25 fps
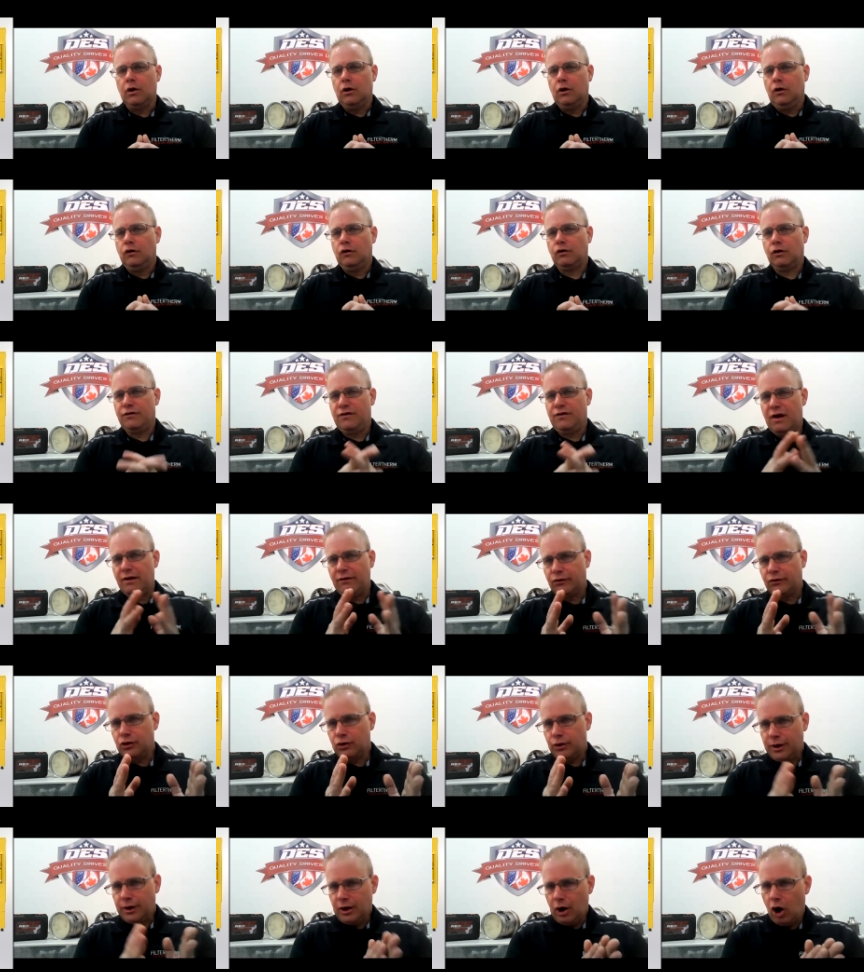So if you're ever
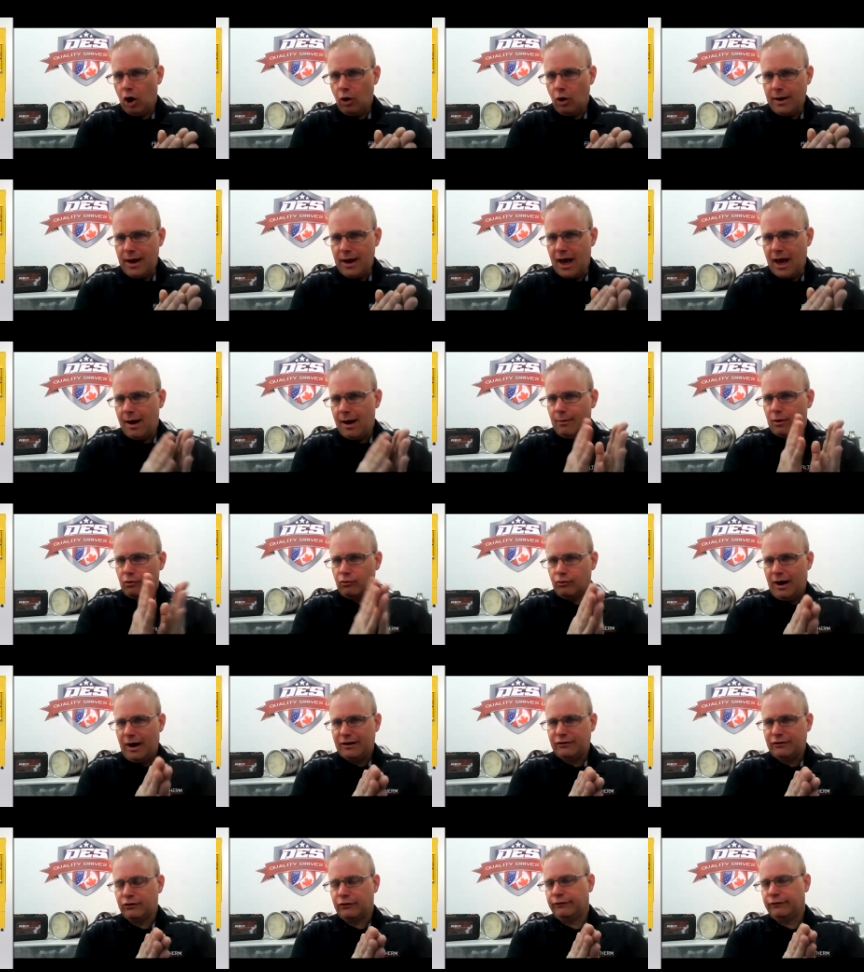doing OEM or
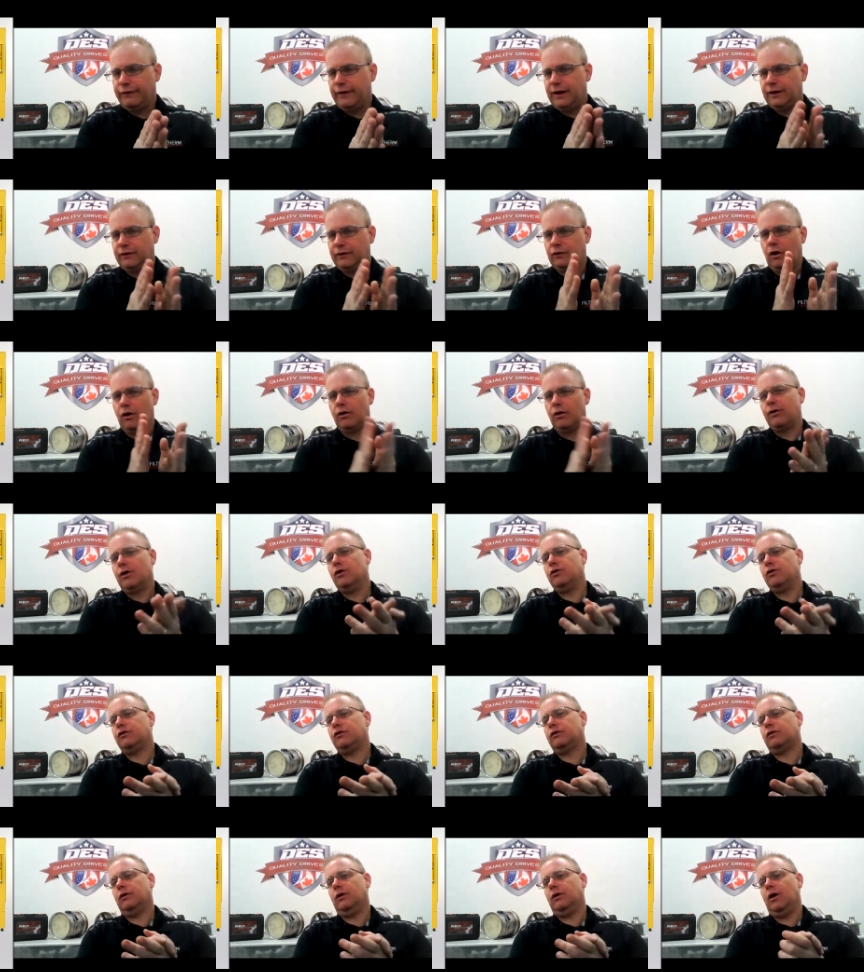retrofits, all
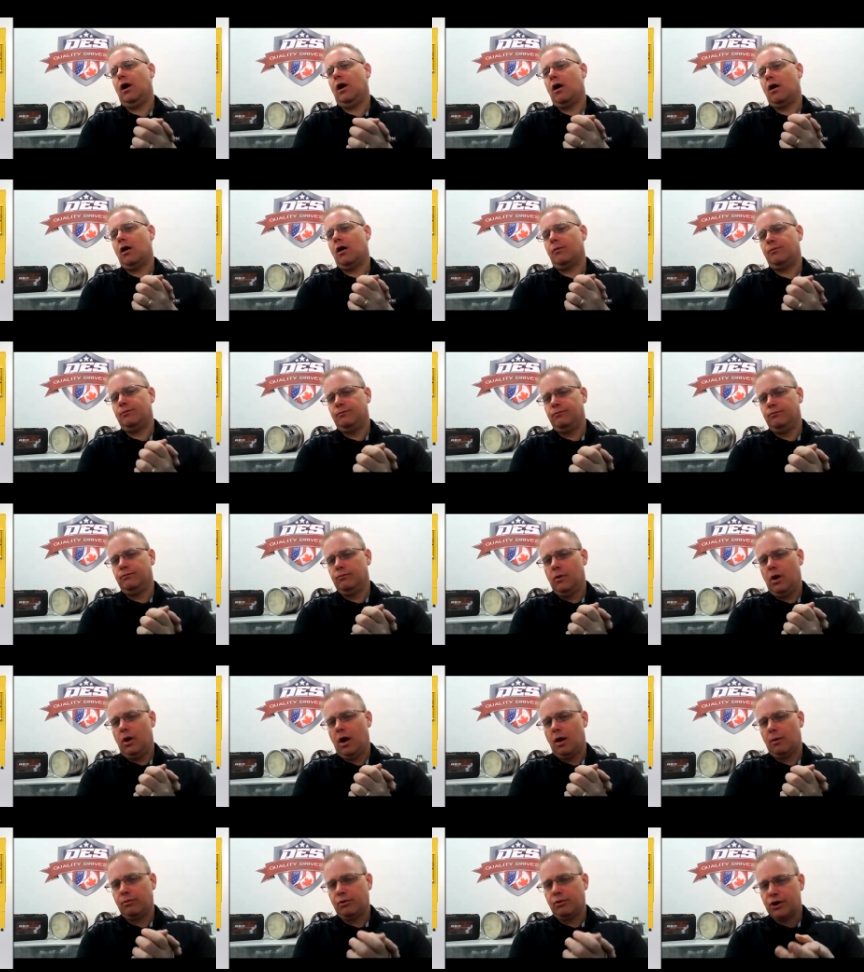those are
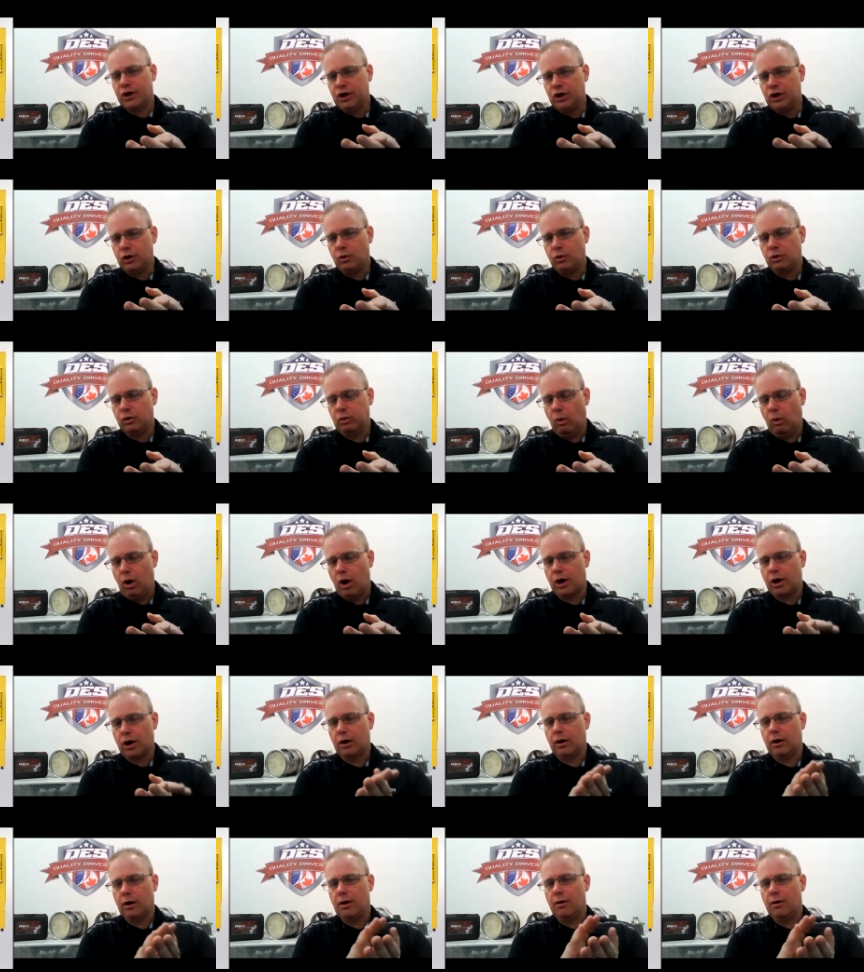pretty good with
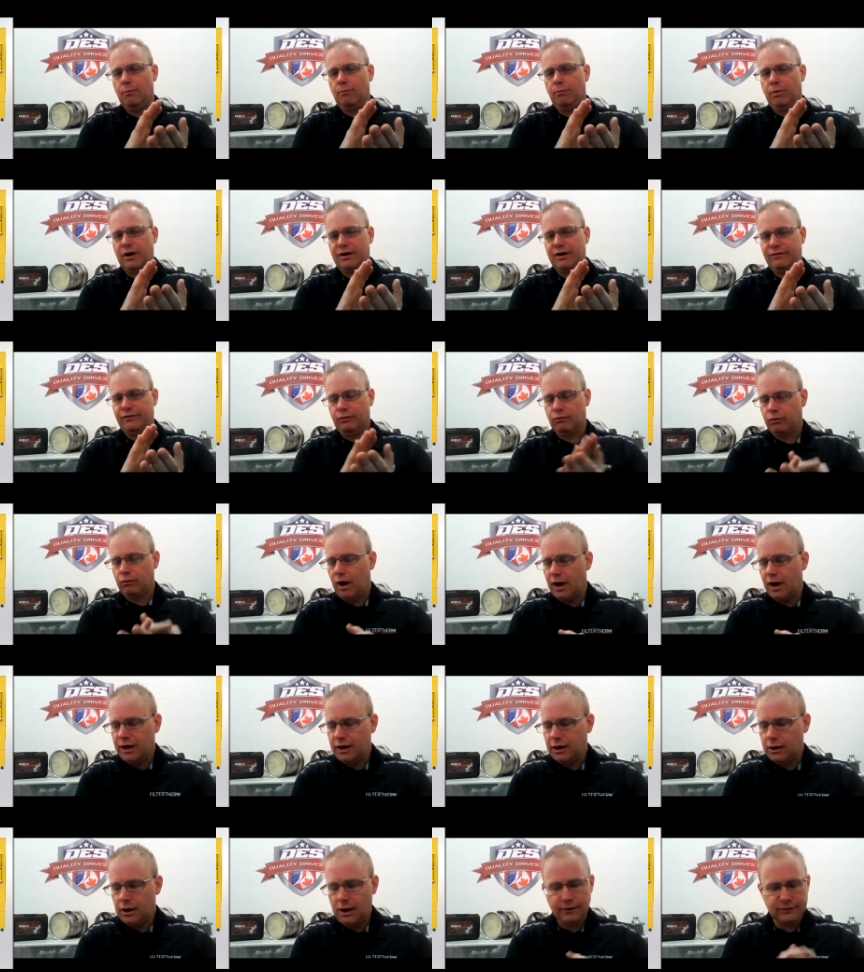water. But if you run
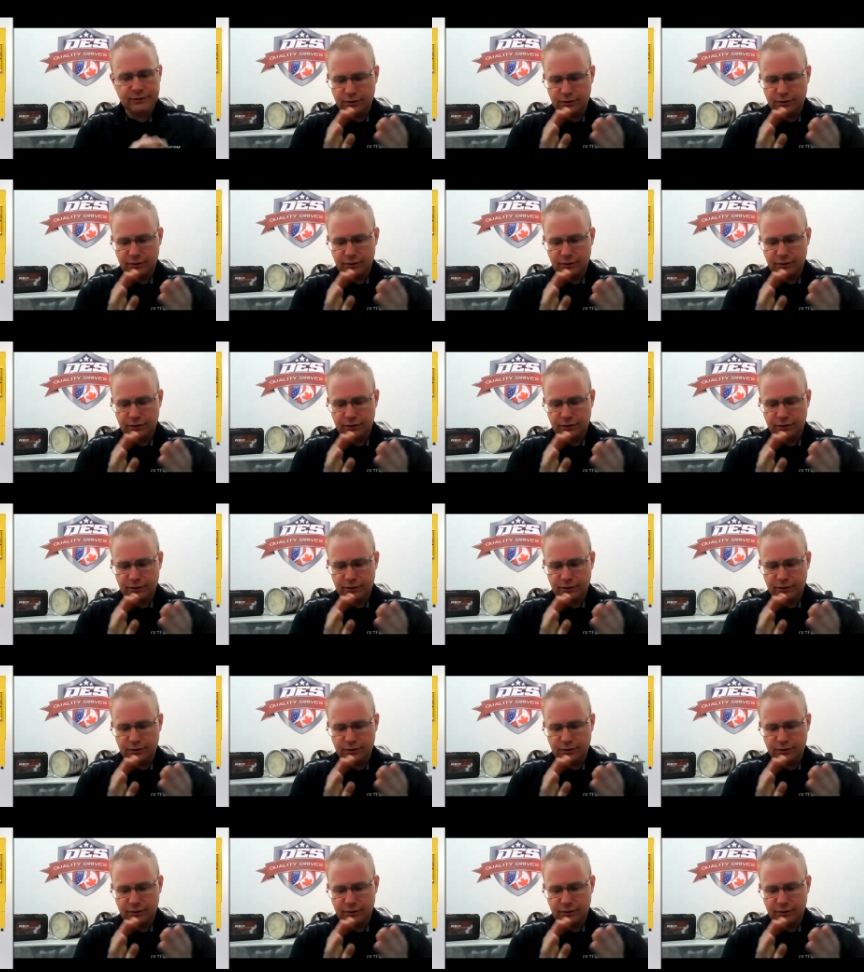in,